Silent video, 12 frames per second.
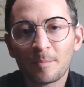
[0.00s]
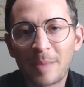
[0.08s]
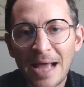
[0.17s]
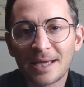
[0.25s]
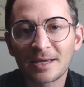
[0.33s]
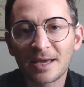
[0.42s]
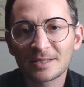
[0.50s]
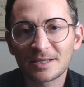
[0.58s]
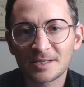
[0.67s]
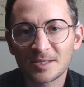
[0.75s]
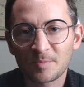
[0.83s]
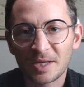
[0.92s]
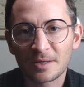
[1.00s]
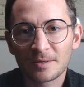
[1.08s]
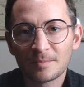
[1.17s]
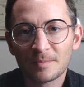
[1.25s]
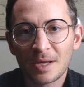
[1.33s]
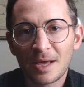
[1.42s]
Back again to speed.
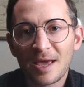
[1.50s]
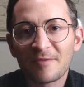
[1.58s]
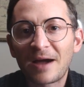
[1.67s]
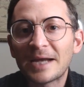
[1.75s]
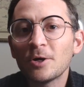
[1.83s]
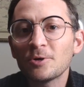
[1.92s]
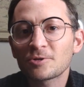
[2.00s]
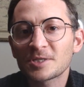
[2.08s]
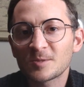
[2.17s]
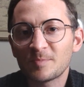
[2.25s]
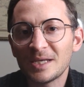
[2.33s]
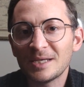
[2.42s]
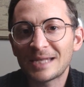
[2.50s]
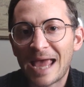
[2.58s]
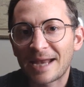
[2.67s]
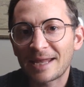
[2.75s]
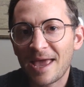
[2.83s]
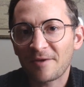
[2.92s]
If I know your speed
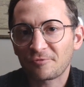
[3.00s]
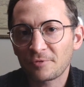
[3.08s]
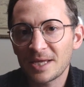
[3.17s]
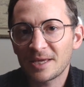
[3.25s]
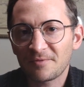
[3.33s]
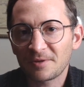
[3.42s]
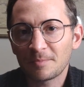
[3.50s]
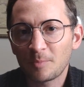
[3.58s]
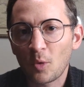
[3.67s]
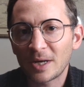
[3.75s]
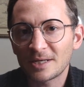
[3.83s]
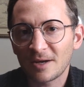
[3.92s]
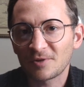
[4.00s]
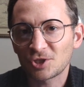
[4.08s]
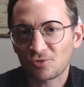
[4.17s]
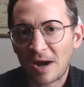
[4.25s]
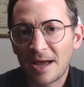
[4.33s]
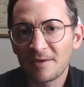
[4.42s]
at every given point of a
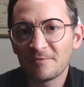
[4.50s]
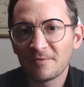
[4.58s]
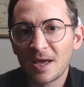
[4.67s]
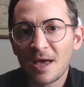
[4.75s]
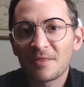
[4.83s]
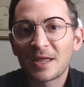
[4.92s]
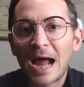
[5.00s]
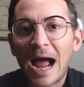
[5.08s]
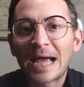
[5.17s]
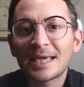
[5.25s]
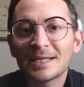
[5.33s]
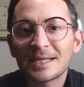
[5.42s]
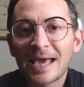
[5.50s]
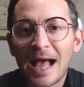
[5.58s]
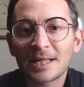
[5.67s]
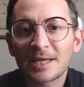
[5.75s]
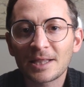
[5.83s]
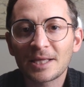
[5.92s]
drive, then I can
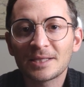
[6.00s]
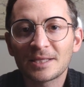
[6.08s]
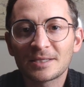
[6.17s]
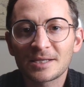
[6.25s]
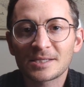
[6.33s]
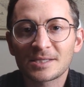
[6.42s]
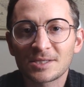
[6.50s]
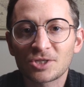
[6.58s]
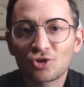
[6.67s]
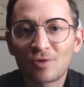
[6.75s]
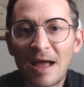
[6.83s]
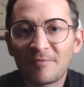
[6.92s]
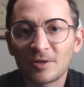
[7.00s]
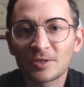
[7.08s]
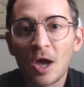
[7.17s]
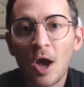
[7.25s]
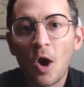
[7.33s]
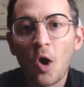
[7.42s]
calculate the distance
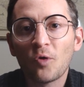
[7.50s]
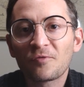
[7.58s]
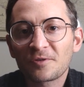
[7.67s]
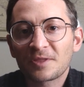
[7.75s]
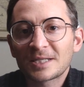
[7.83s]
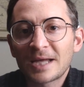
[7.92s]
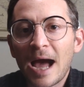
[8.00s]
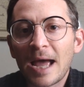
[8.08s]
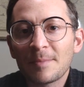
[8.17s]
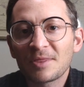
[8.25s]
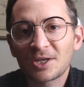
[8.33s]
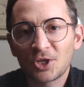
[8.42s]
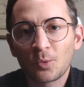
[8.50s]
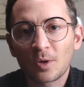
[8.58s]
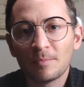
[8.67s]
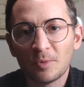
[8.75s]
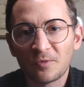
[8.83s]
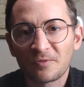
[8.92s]
traveled over the time that you
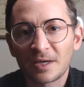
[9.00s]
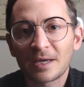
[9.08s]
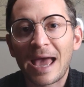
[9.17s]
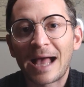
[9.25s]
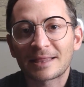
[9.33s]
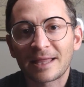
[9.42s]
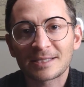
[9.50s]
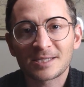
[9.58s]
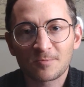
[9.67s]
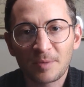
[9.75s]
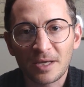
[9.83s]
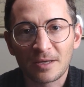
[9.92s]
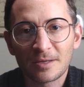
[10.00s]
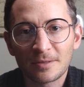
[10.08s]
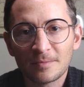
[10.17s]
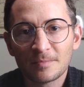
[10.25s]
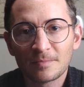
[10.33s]
were moving at that speed.